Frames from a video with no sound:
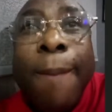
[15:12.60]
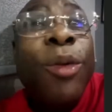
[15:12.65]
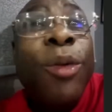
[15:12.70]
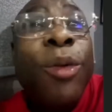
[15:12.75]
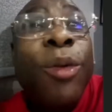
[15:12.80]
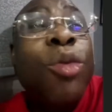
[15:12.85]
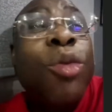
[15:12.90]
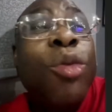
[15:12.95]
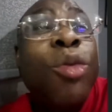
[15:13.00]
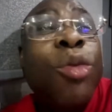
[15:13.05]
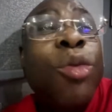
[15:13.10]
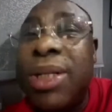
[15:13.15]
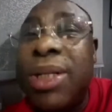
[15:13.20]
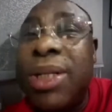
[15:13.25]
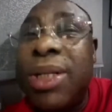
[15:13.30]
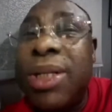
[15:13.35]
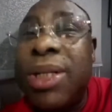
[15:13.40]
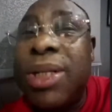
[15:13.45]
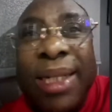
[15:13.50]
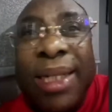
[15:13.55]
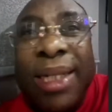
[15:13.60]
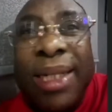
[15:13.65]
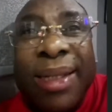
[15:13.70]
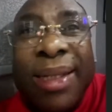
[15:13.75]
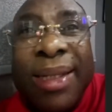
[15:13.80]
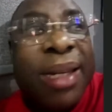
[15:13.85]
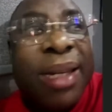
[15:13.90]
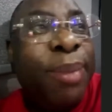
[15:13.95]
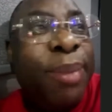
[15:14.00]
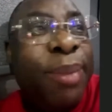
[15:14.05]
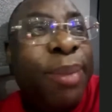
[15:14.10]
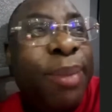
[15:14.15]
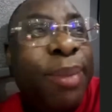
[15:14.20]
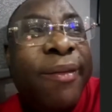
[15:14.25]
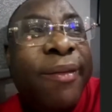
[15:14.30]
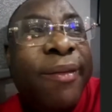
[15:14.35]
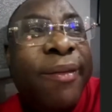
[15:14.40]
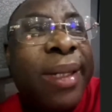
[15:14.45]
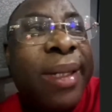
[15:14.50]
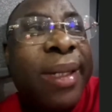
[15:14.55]
To most Nigerians, they believe
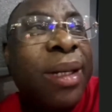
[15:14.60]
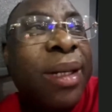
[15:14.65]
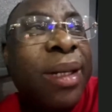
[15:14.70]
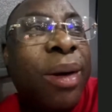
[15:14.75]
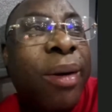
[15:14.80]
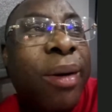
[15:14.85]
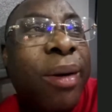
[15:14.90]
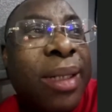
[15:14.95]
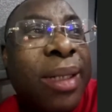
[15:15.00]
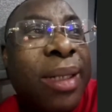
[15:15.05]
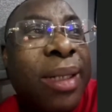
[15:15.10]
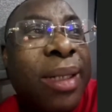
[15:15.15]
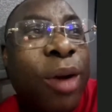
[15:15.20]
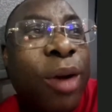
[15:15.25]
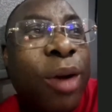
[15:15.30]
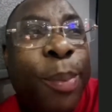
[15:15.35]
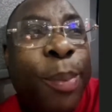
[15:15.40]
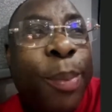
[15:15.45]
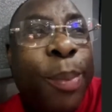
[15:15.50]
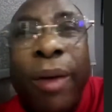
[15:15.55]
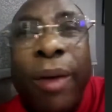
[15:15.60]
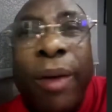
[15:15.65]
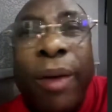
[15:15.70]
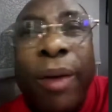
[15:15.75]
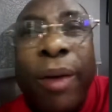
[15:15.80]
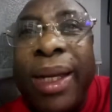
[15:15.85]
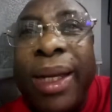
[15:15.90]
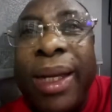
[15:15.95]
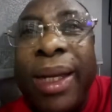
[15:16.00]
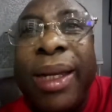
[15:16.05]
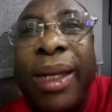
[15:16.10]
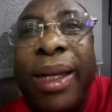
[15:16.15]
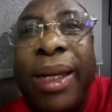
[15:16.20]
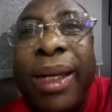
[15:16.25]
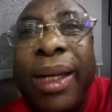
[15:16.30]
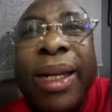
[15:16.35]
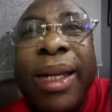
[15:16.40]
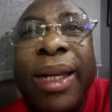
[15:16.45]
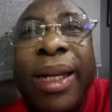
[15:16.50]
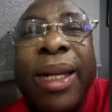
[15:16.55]
that the dropping of the
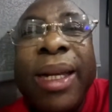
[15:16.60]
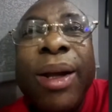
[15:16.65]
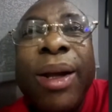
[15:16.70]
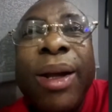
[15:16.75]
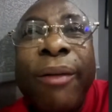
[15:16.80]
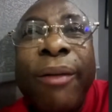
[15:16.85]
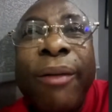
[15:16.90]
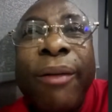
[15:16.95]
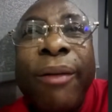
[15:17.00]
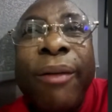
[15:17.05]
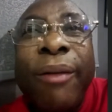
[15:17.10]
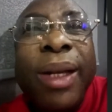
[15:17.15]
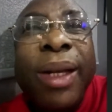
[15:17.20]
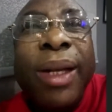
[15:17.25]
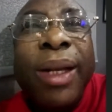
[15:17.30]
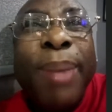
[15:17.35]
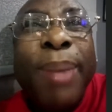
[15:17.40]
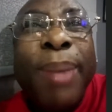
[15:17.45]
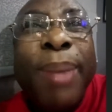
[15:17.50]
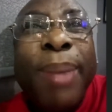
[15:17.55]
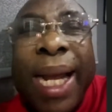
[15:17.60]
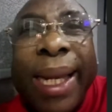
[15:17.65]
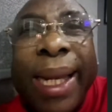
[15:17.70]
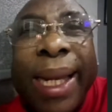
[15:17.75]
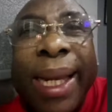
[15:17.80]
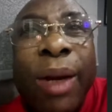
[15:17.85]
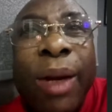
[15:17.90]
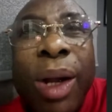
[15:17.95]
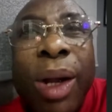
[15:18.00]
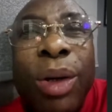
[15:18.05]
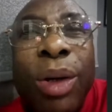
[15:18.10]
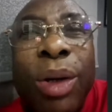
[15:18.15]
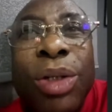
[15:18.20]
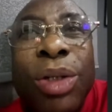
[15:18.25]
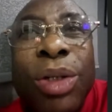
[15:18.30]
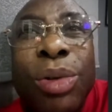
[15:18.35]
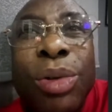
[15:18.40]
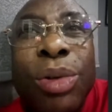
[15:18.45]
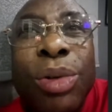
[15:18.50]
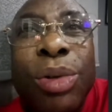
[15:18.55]
of the banger that they were going
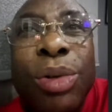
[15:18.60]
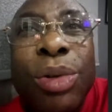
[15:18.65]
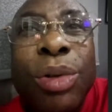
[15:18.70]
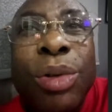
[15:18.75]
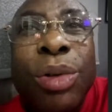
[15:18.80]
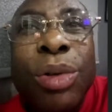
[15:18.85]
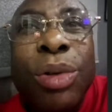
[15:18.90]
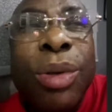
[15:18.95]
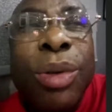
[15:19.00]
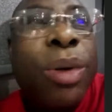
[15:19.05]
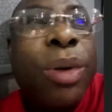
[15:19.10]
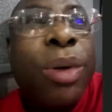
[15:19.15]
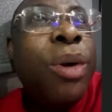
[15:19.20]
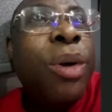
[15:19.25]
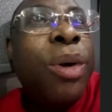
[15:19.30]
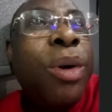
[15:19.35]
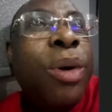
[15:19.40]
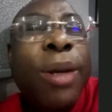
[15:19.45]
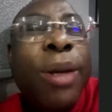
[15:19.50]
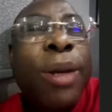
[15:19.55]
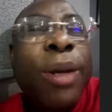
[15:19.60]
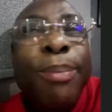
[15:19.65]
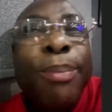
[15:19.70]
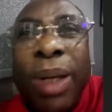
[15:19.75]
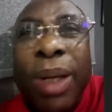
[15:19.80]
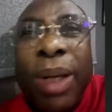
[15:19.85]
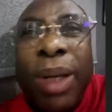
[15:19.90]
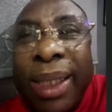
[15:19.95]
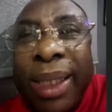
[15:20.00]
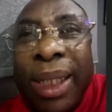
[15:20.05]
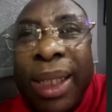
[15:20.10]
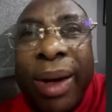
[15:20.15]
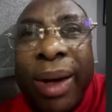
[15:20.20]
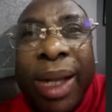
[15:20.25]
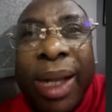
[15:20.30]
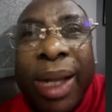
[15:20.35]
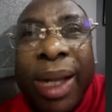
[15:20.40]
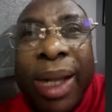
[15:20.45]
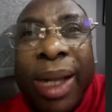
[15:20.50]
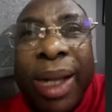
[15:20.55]
to implement the
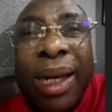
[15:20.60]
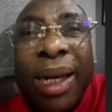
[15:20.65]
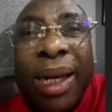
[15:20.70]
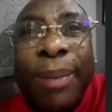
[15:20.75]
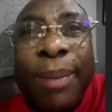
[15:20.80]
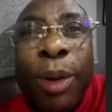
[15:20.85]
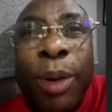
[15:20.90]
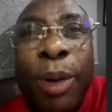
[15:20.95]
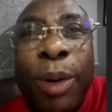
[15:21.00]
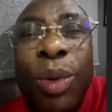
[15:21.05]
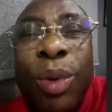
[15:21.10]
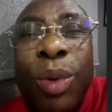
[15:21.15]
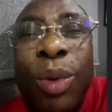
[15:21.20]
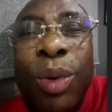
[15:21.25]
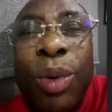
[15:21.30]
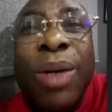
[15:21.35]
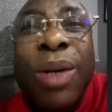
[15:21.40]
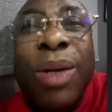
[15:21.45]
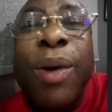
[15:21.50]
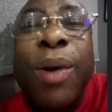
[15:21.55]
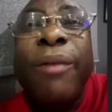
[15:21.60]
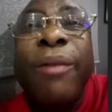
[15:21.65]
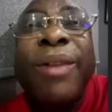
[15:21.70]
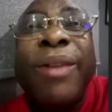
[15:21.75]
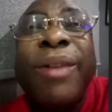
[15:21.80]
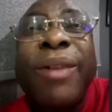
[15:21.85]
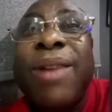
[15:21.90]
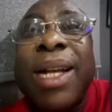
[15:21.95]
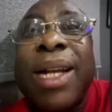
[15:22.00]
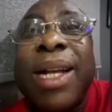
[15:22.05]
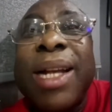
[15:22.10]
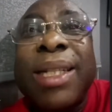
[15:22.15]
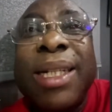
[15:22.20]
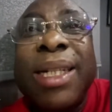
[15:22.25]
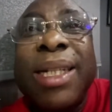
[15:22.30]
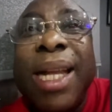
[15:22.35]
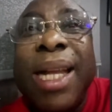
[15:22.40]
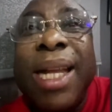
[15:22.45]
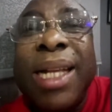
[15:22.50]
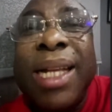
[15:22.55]
Orasan report was the role of distracting
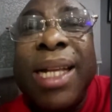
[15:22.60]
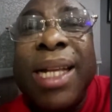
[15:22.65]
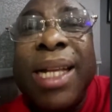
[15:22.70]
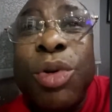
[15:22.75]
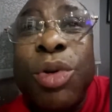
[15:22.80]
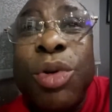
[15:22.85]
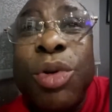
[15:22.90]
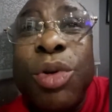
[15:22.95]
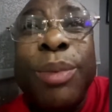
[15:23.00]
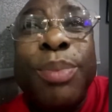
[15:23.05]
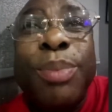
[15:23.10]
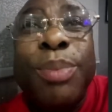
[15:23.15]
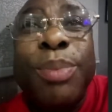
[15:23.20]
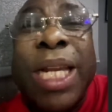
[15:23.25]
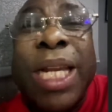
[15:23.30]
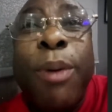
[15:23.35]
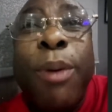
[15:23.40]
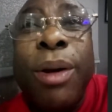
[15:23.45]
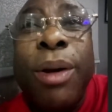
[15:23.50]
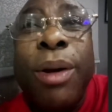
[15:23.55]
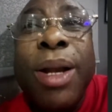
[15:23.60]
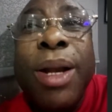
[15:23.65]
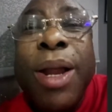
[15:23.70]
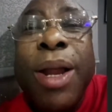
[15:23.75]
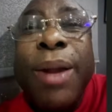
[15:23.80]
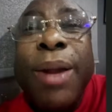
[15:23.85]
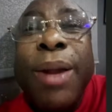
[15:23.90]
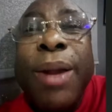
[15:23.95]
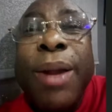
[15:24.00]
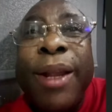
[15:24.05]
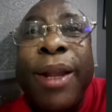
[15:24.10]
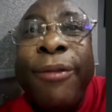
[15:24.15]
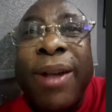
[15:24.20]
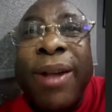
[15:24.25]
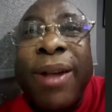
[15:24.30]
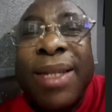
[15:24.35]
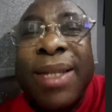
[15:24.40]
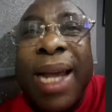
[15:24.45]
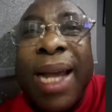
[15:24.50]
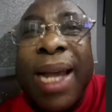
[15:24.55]
Nigerians to keep on the
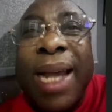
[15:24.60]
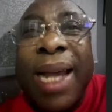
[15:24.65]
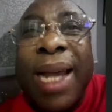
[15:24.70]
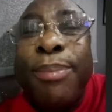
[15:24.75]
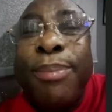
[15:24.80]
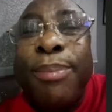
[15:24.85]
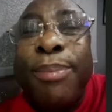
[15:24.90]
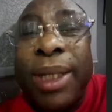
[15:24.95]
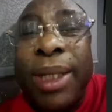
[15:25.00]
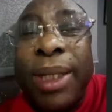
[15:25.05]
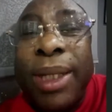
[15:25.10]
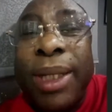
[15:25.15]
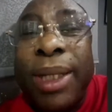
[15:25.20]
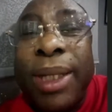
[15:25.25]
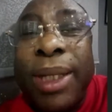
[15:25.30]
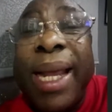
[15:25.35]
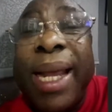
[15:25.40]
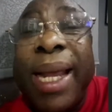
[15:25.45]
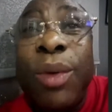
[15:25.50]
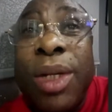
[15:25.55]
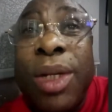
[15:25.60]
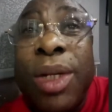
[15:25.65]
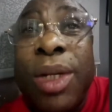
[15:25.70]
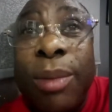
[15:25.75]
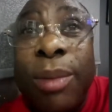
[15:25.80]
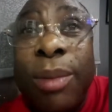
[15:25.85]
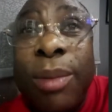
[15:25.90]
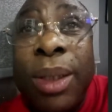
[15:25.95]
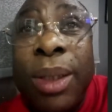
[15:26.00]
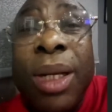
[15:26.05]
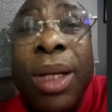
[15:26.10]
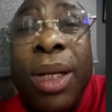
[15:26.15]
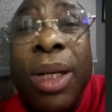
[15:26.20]
facade and pretend that they are doing something.